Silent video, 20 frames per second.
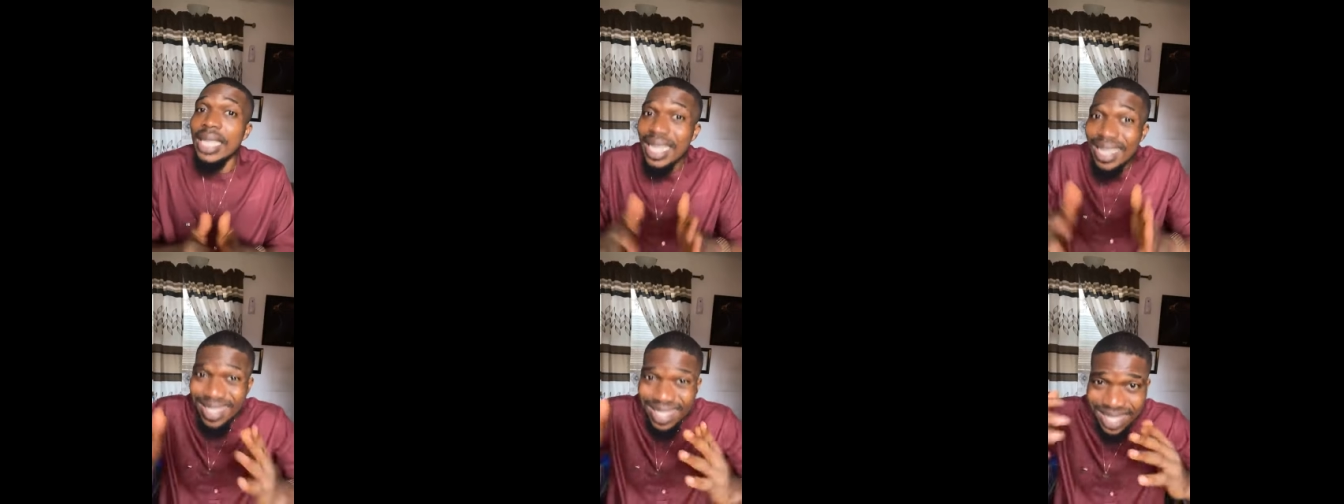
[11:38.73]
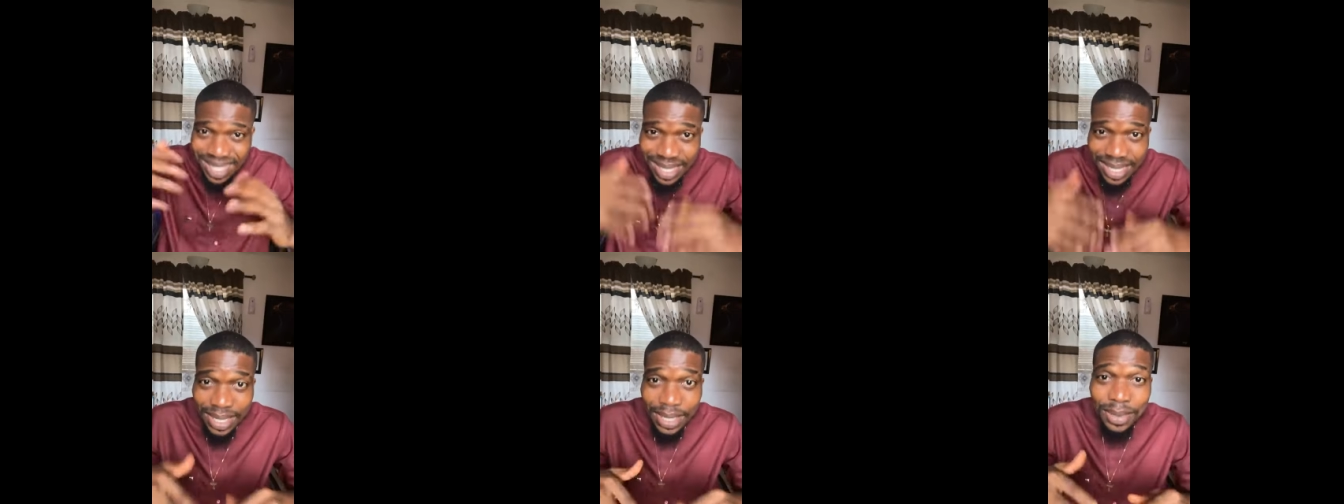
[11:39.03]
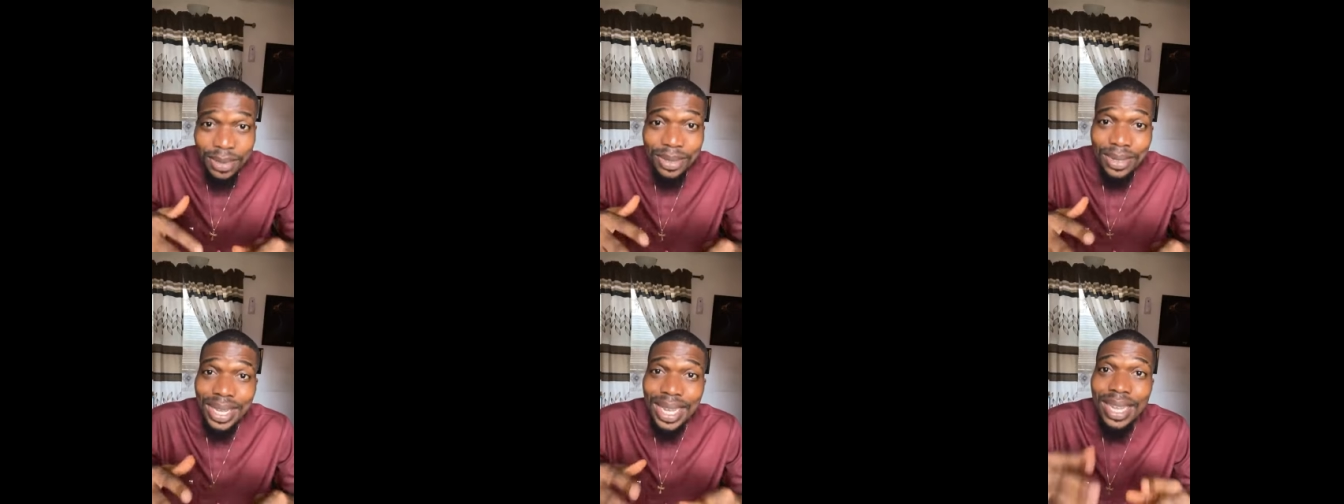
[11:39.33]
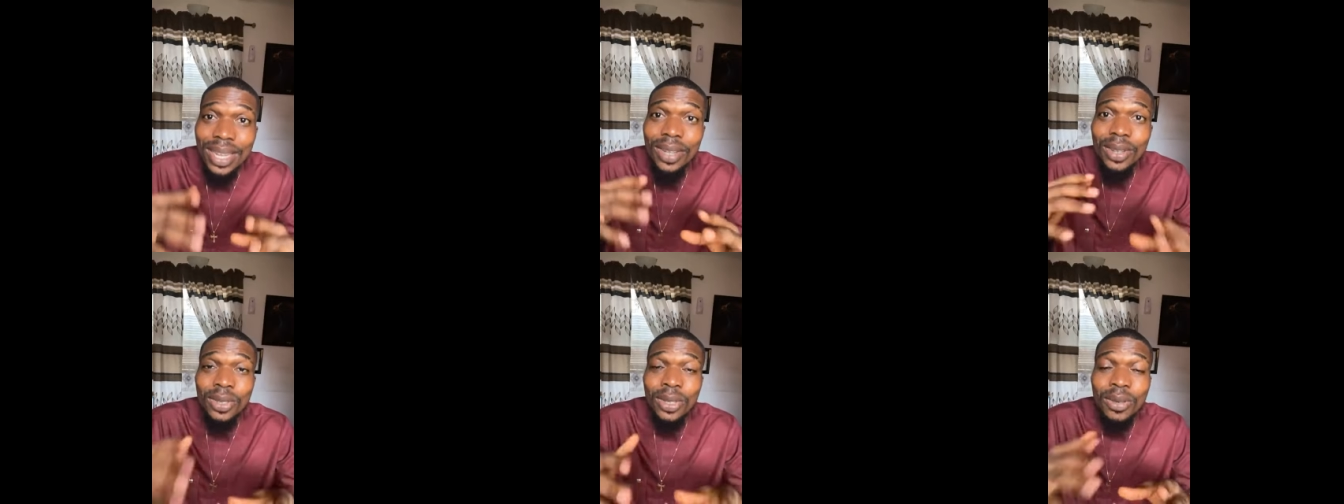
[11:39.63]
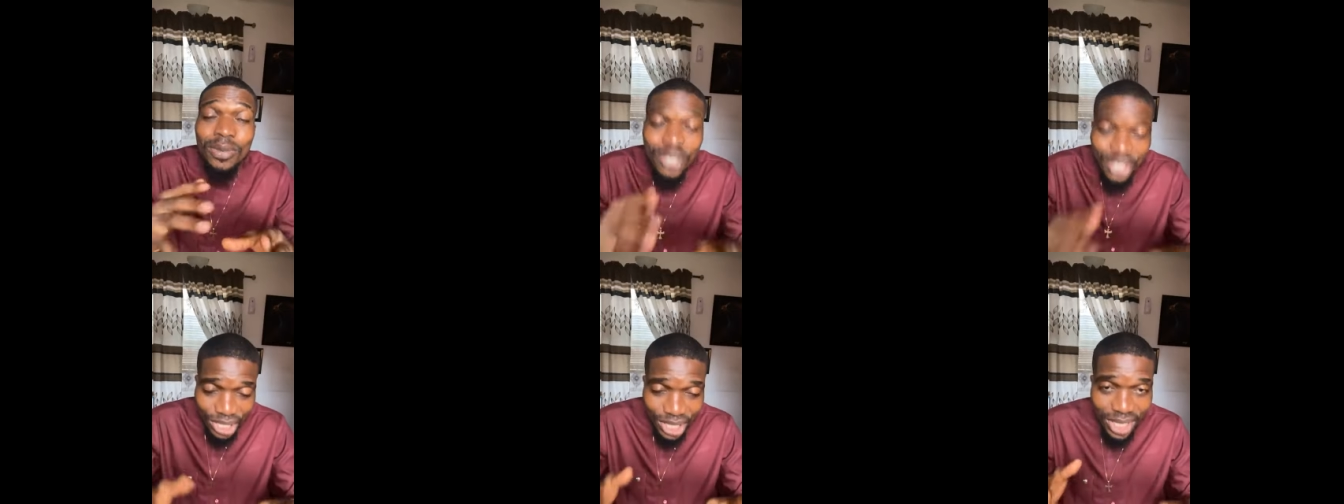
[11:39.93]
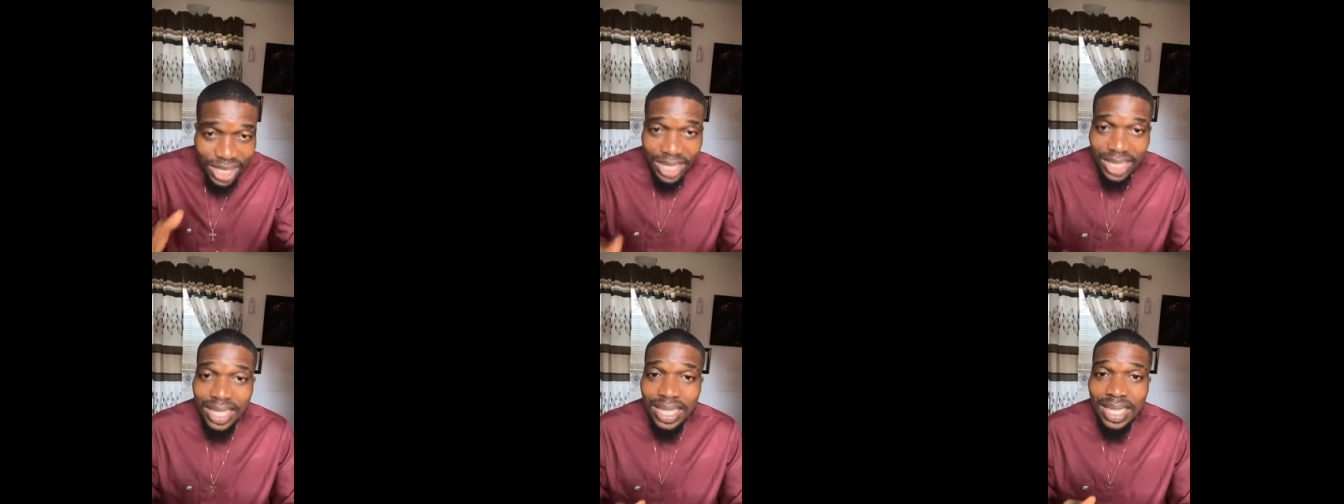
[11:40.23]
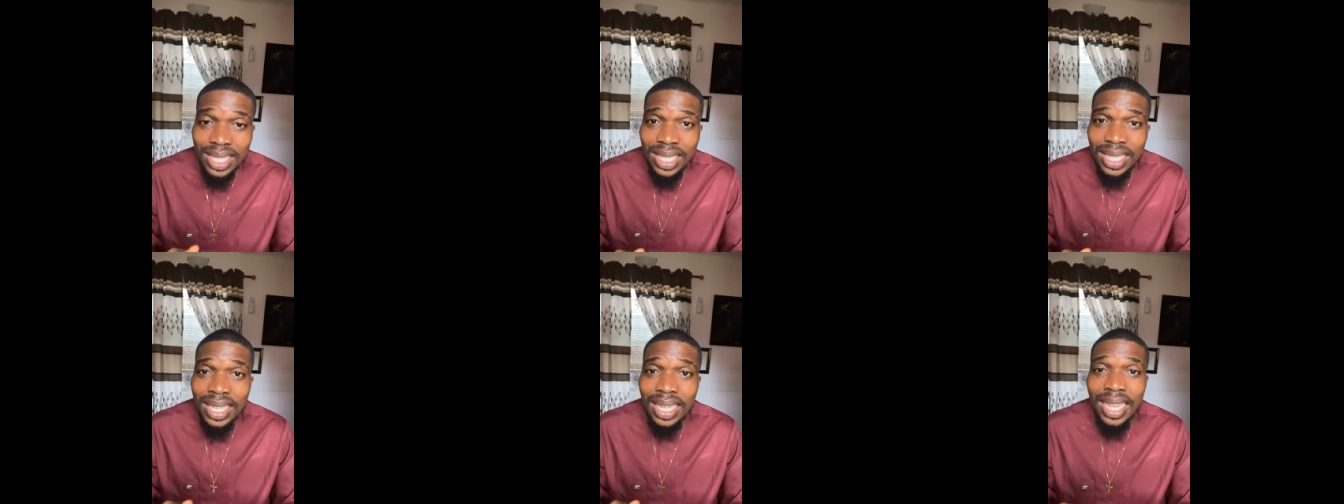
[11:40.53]
there's still a lot of
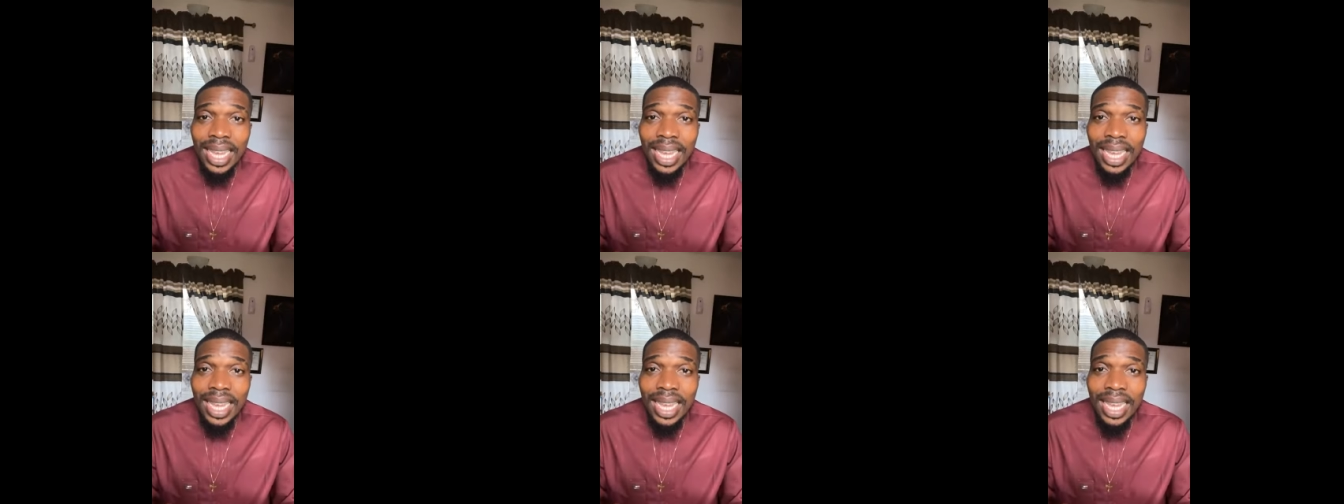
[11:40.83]
chicken.